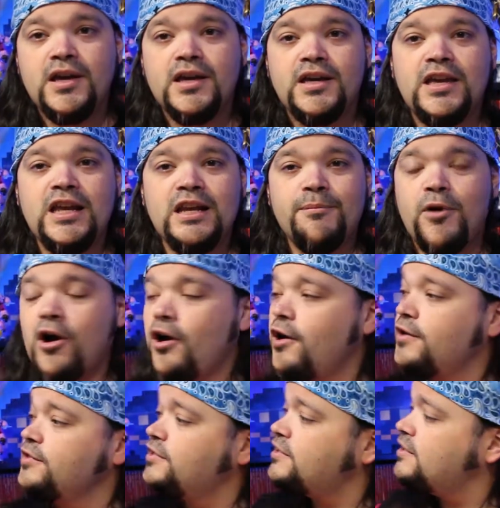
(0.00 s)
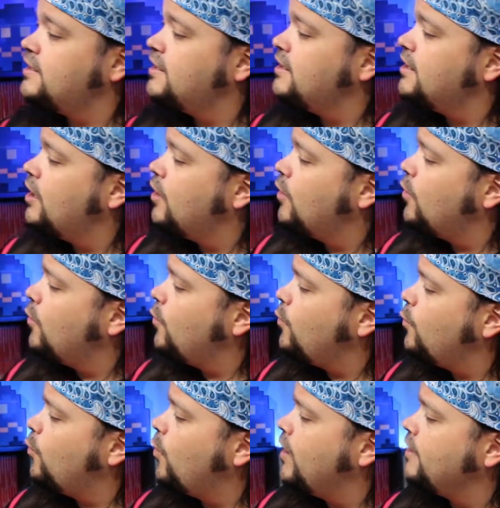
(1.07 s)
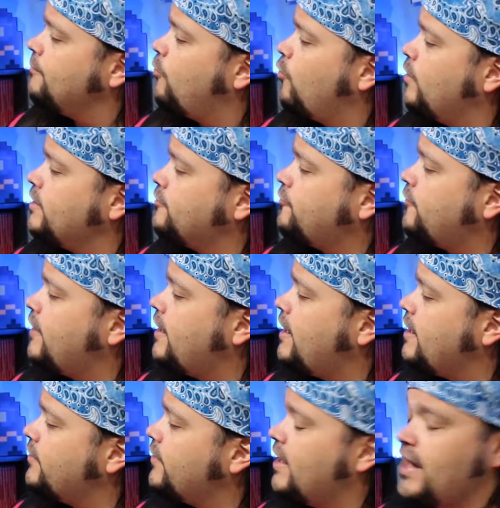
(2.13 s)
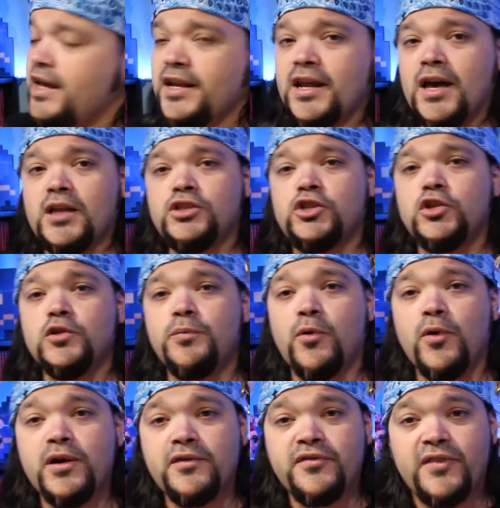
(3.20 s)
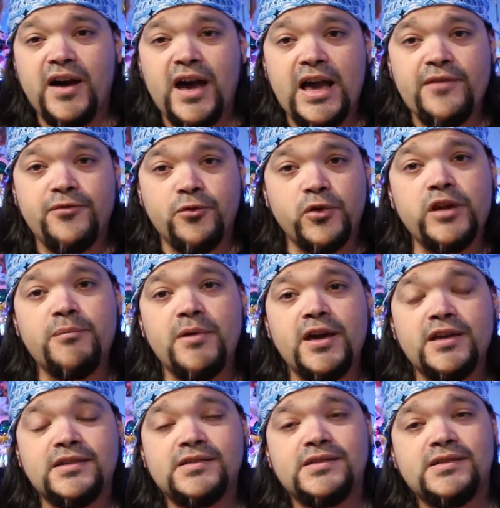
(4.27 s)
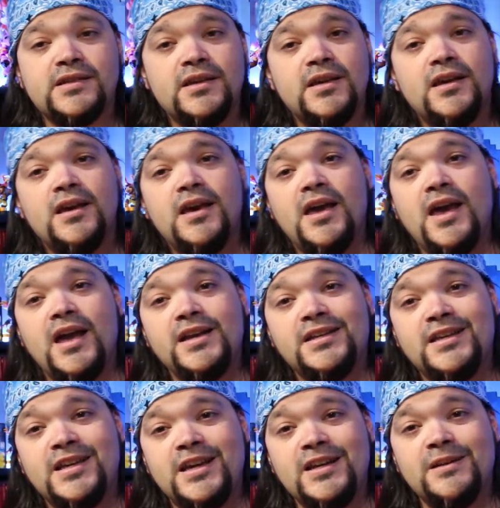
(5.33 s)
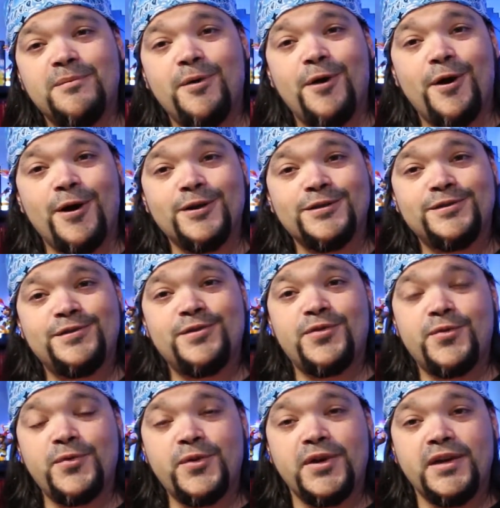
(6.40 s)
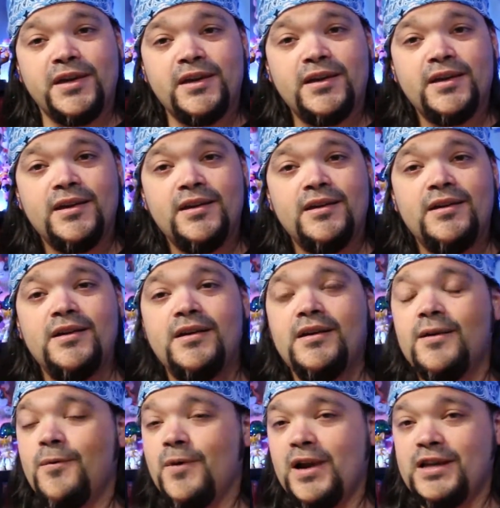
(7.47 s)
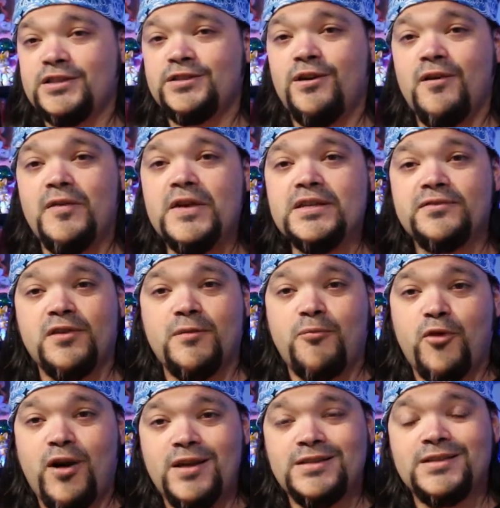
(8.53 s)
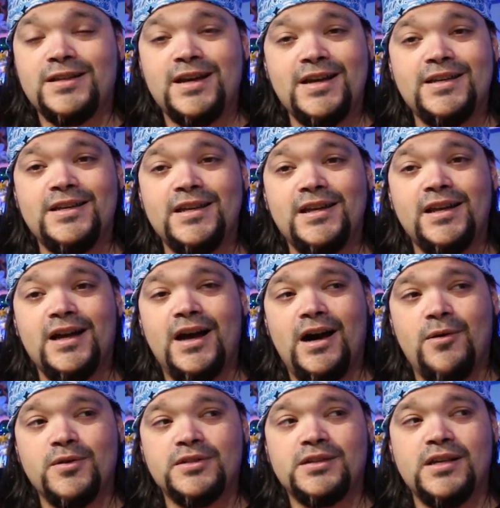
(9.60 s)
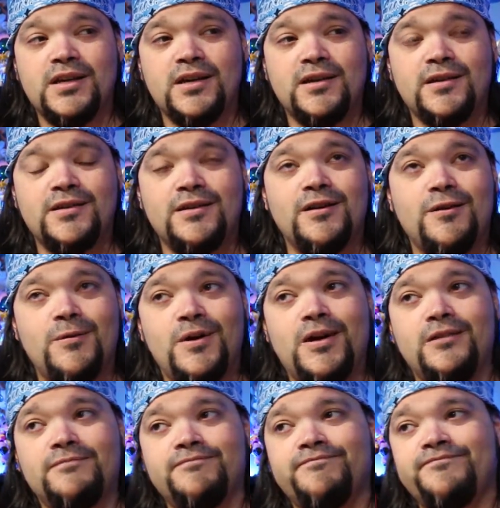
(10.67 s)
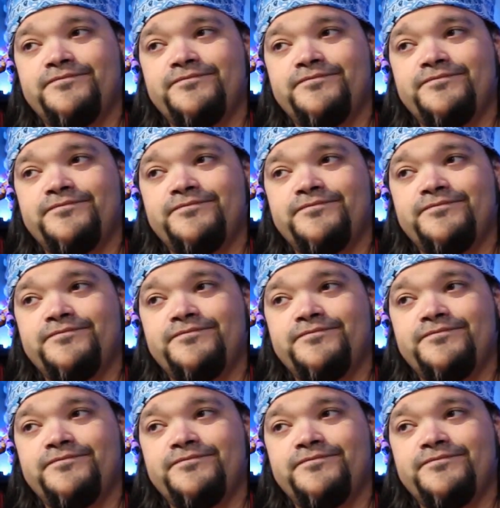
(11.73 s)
Kingdom Hearts 1.5 and 2.5 Remix, and Kingdom Hearts 3. When I saw these for the price that I did, I was like, you know what?